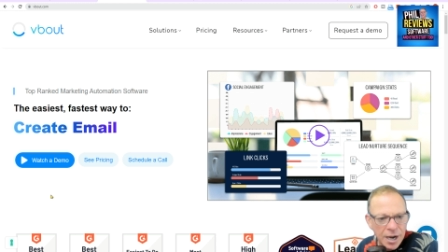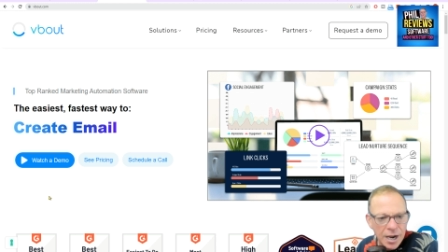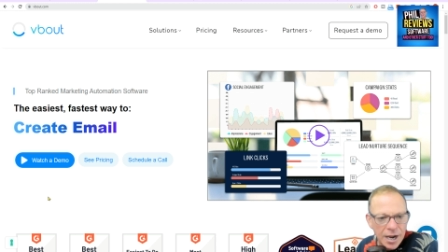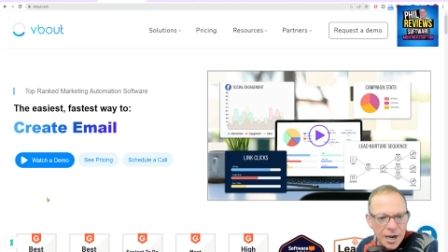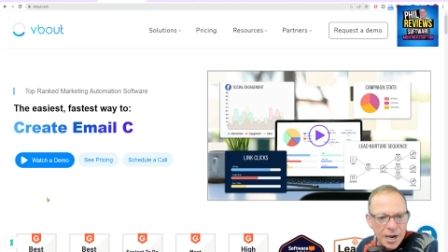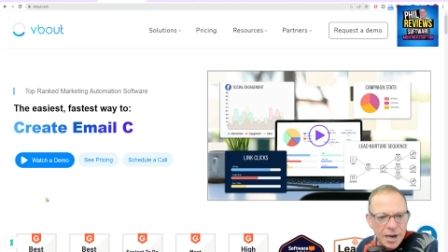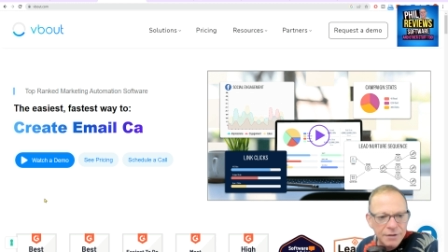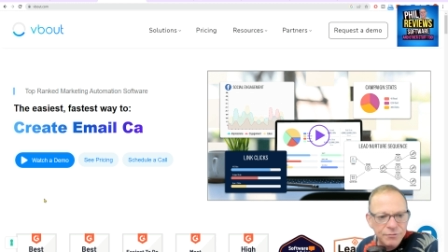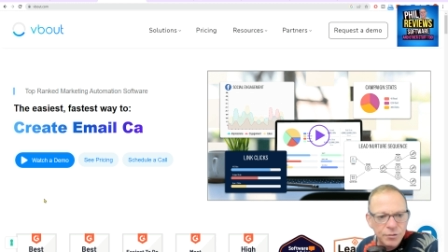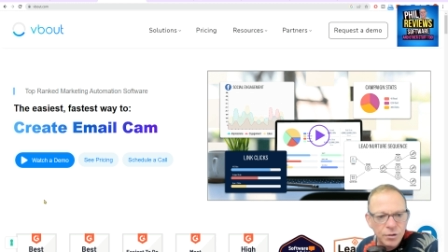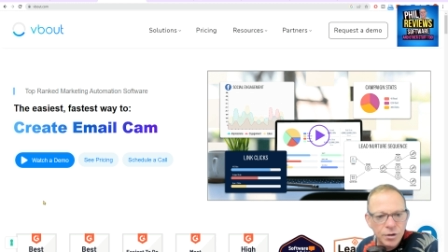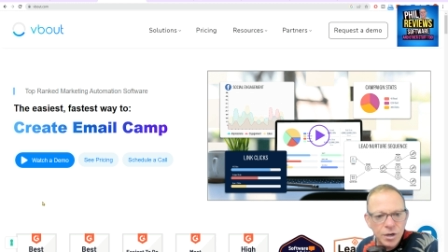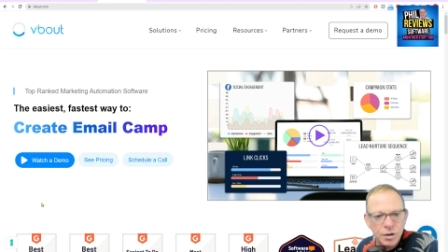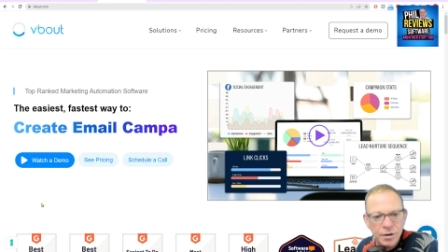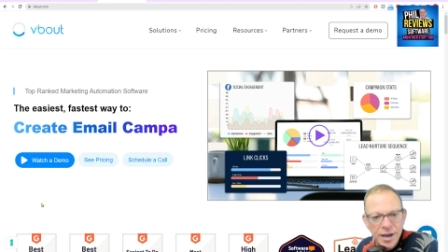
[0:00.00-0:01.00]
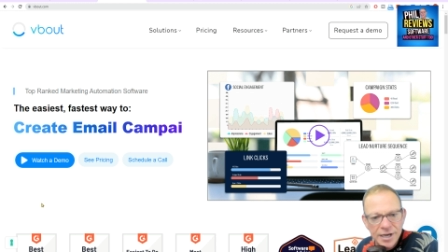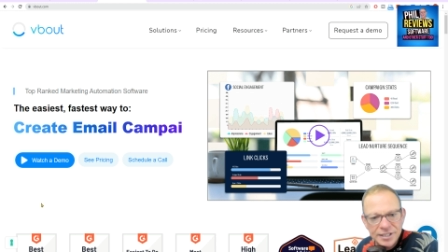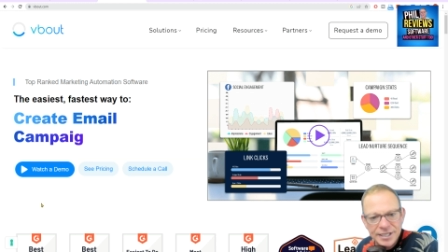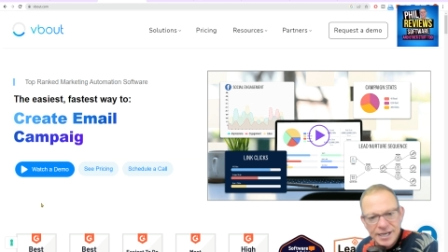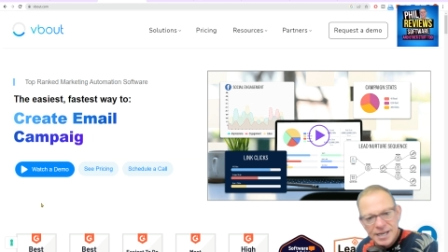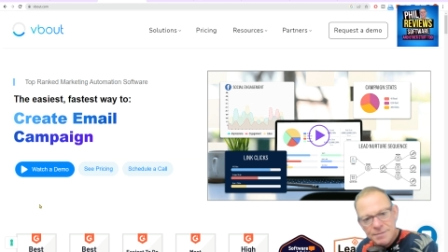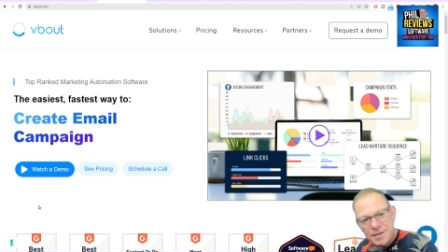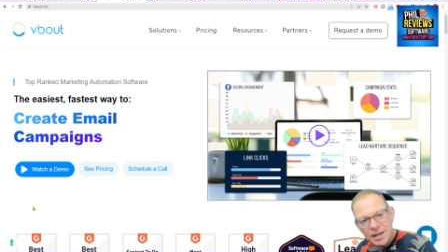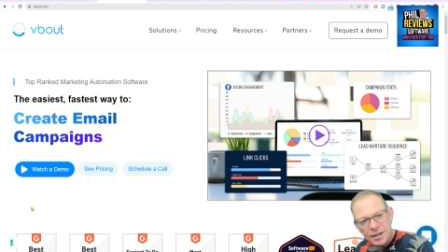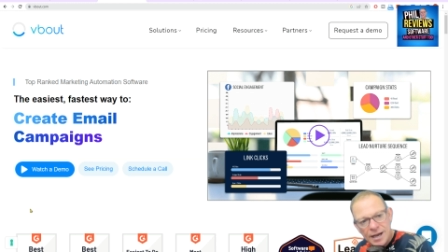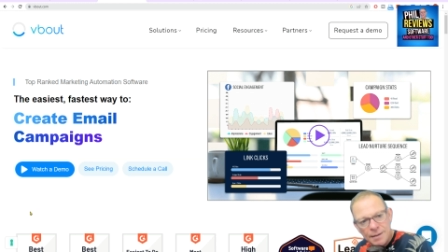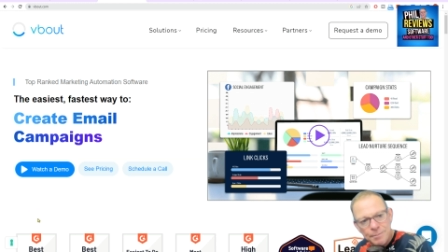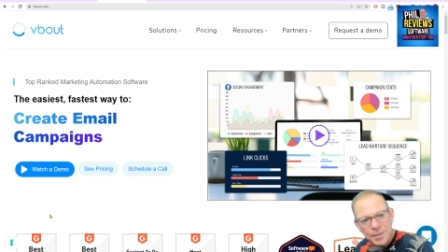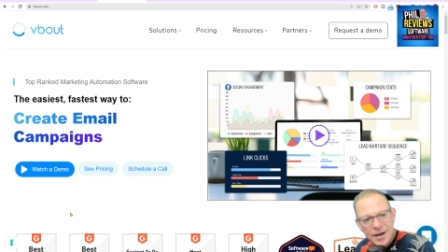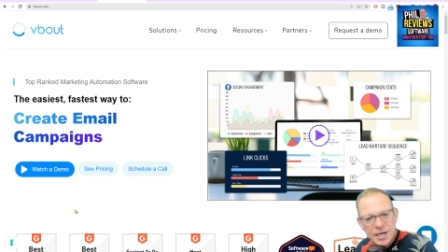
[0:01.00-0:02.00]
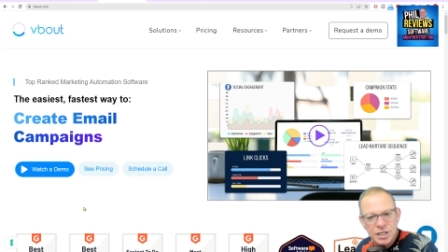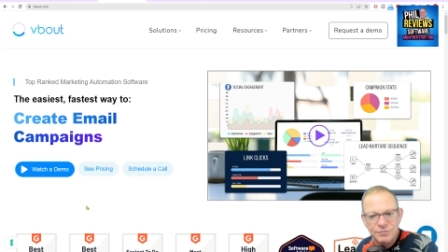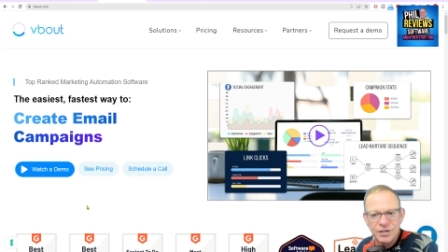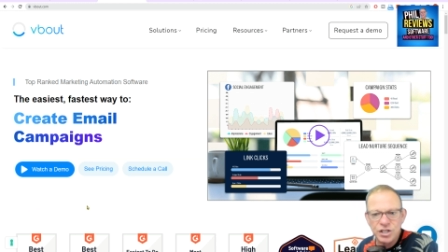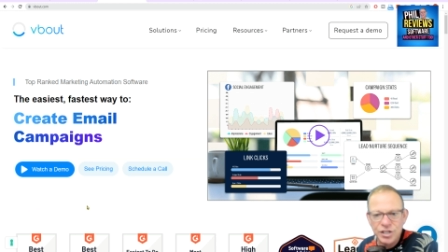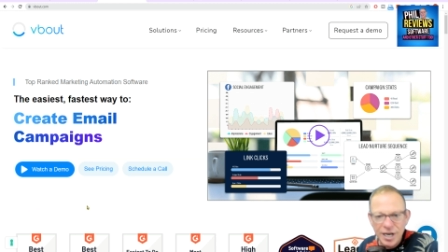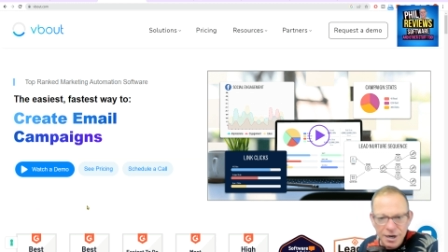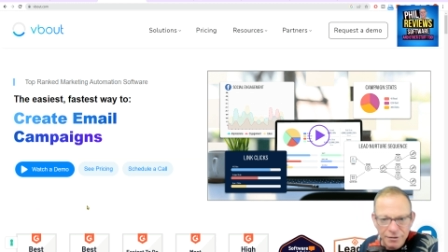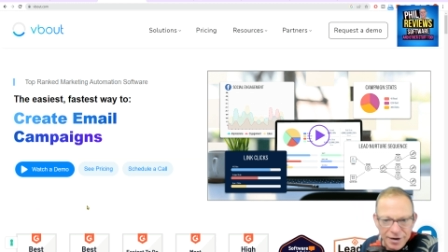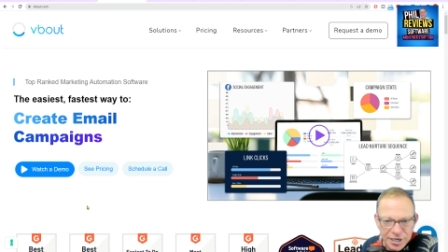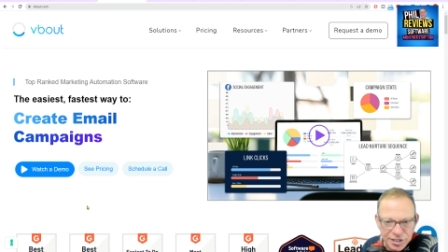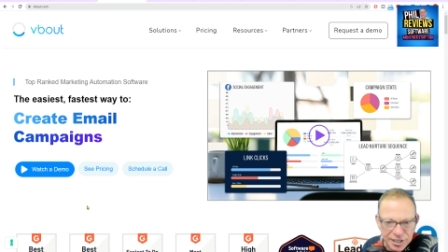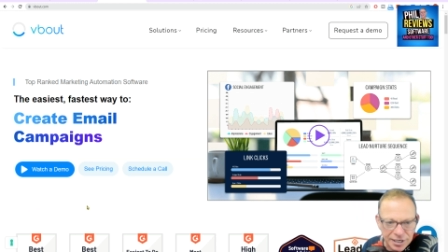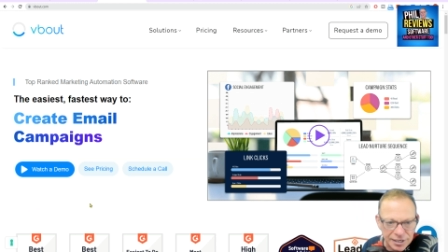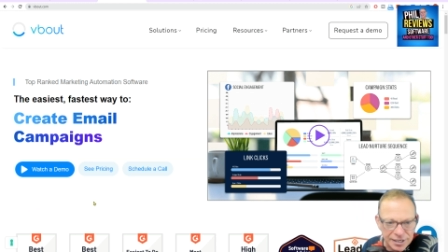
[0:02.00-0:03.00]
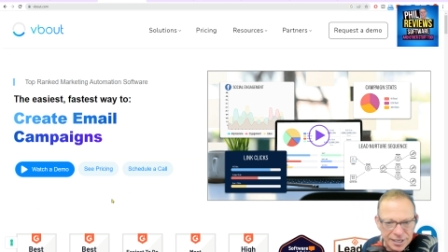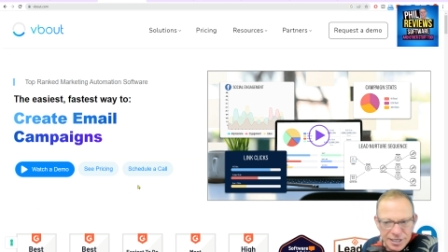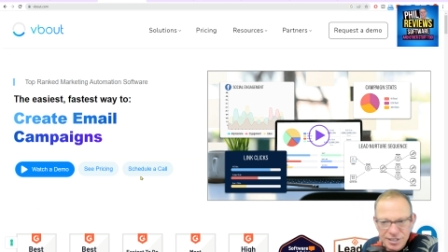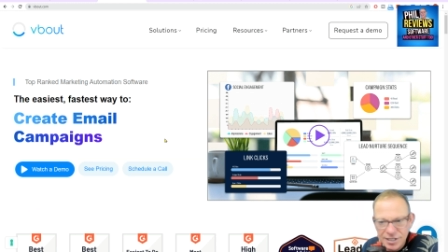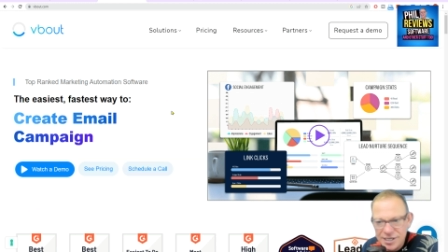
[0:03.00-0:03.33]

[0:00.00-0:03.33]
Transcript: uh, for creating email campaigns, for generating leads.